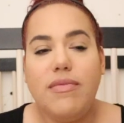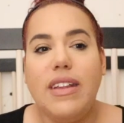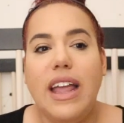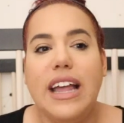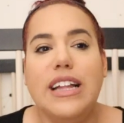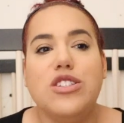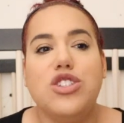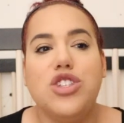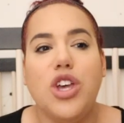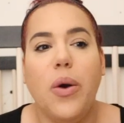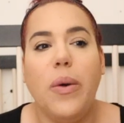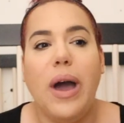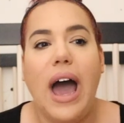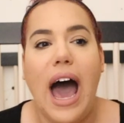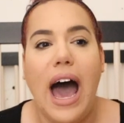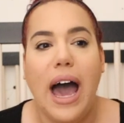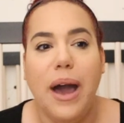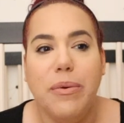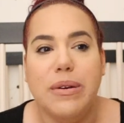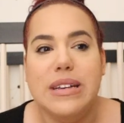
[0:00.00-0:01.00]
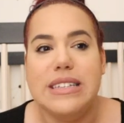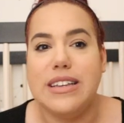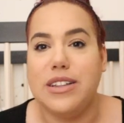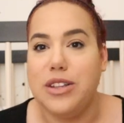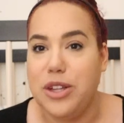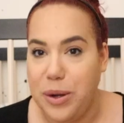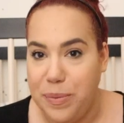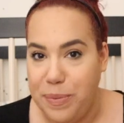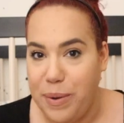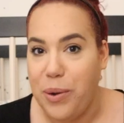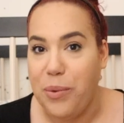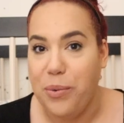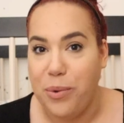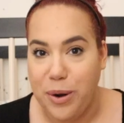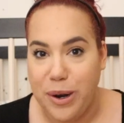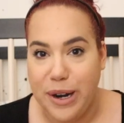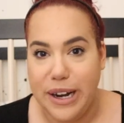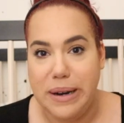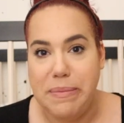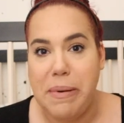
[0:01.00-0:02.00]
And so I was a little bit
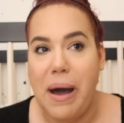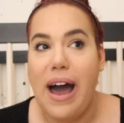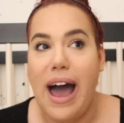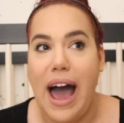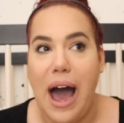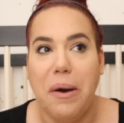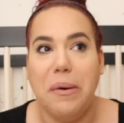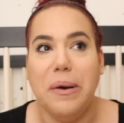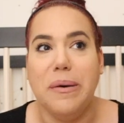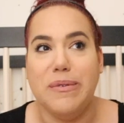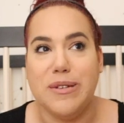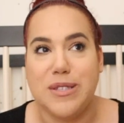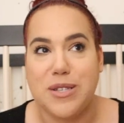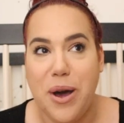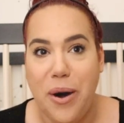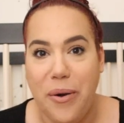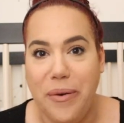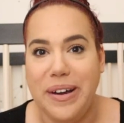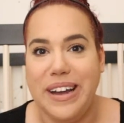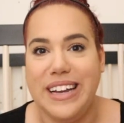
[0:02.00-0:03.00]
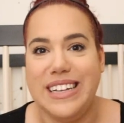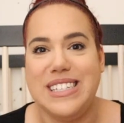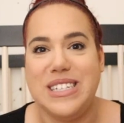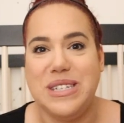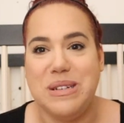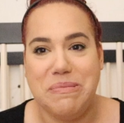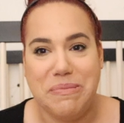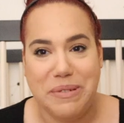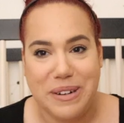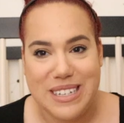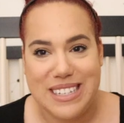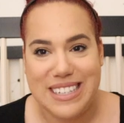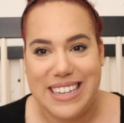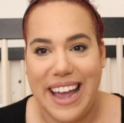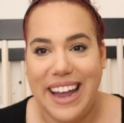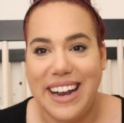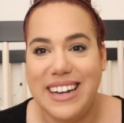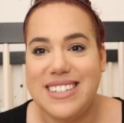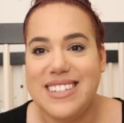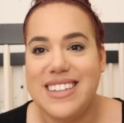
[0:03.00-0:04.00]
worried about how I was going to
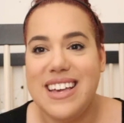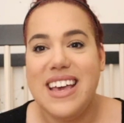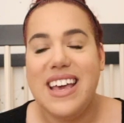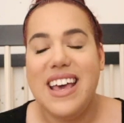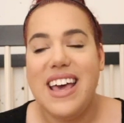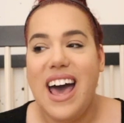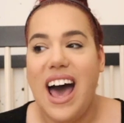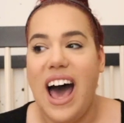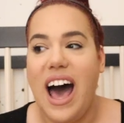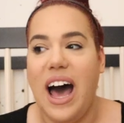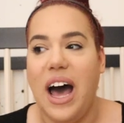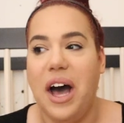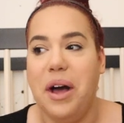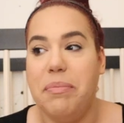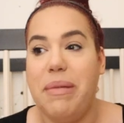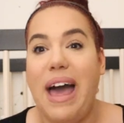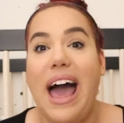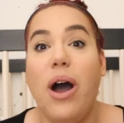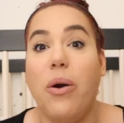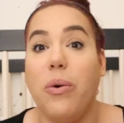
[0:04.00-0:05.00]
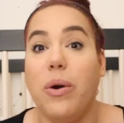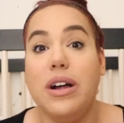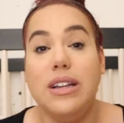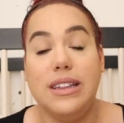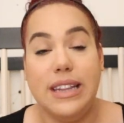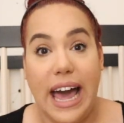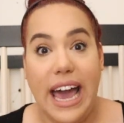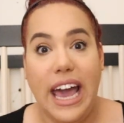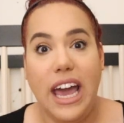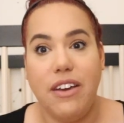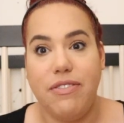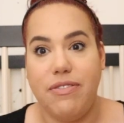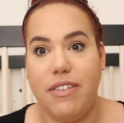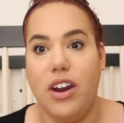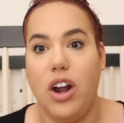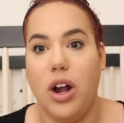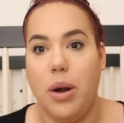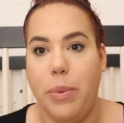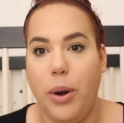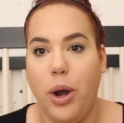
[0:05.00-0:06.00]
present our life
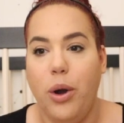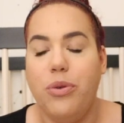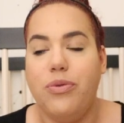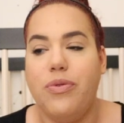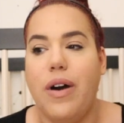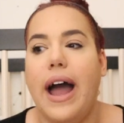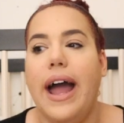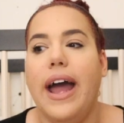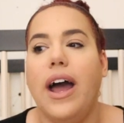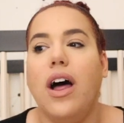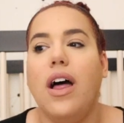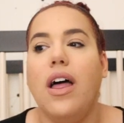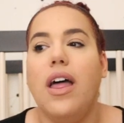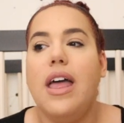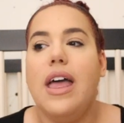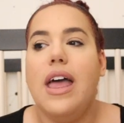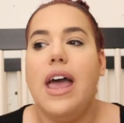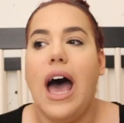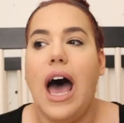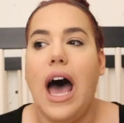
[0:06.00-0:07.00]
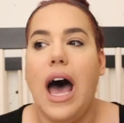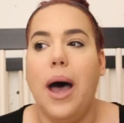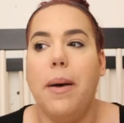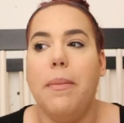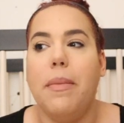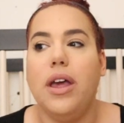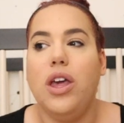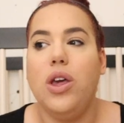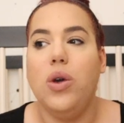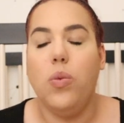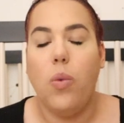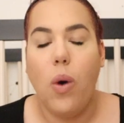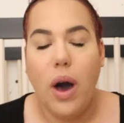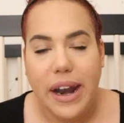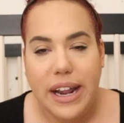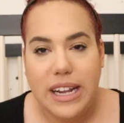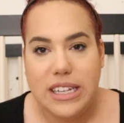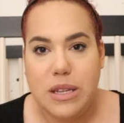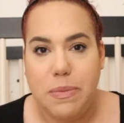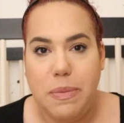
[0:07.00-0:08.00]
in our profile. You
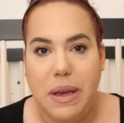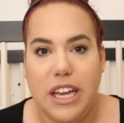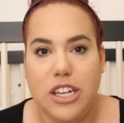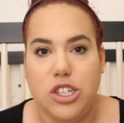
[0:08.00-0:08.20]
want it to be